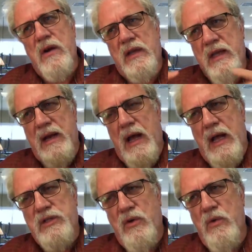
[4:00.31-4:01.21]

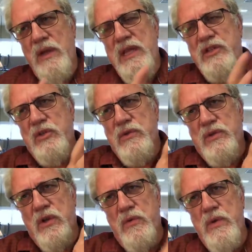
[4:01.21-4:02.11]
qira'ats, or when they choose
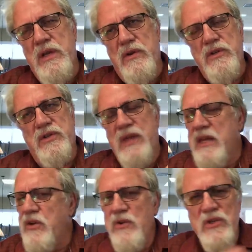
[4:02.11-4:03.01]
their readers, they
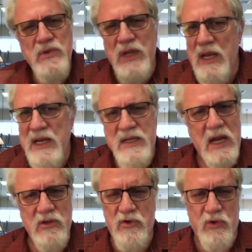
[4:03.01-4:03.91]
don't use any
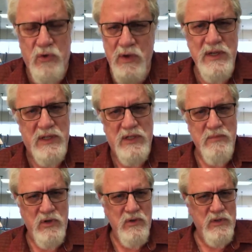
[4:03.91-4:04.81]
textual criticism
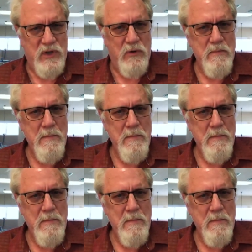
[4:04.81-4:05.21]
to do so.